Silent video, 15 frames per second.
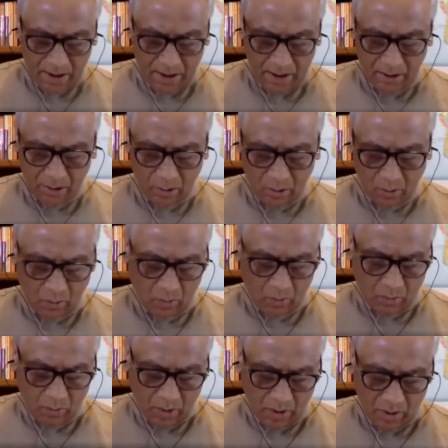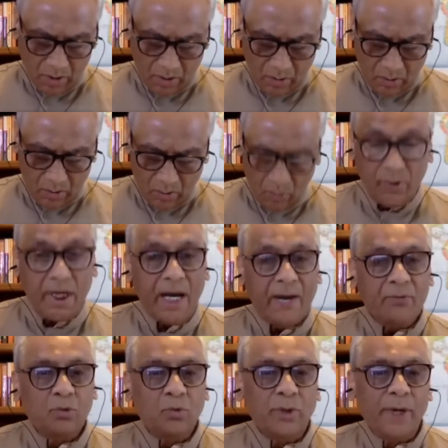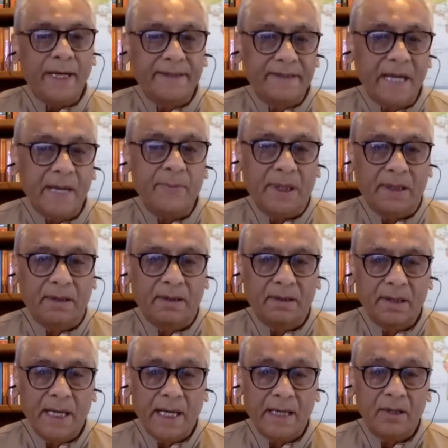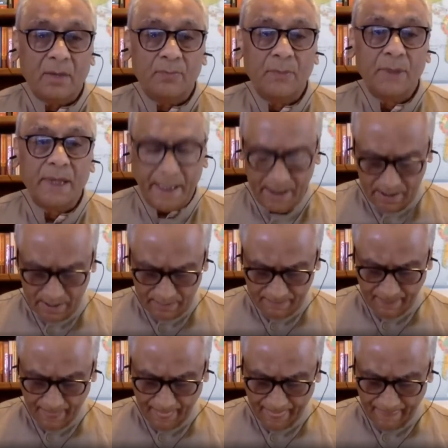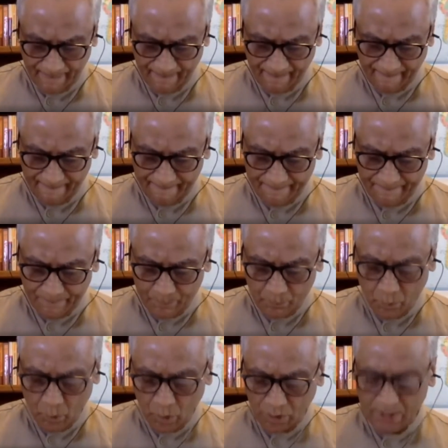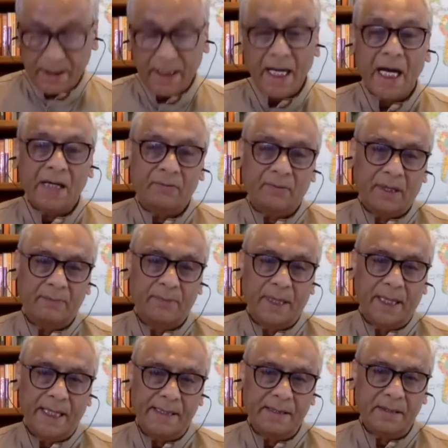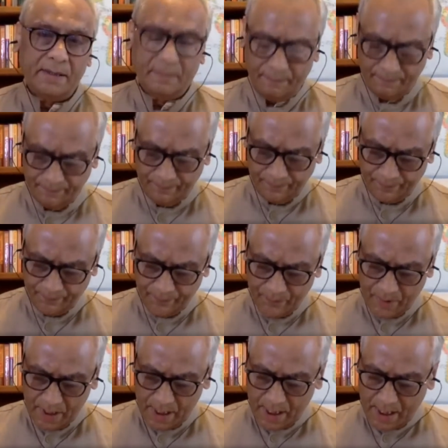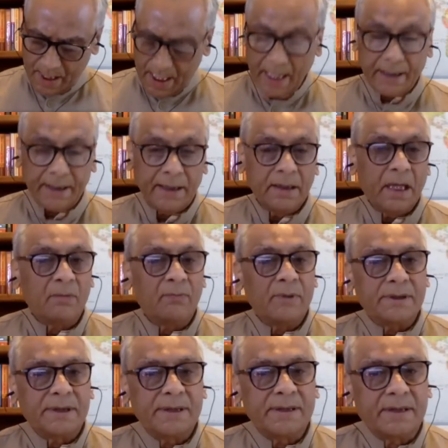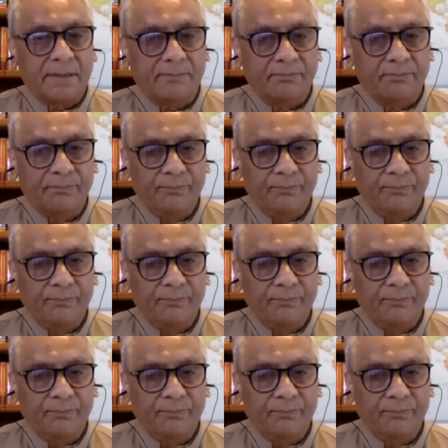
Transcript: So we have to examine and upgrade both the hardware, brain and the nervous system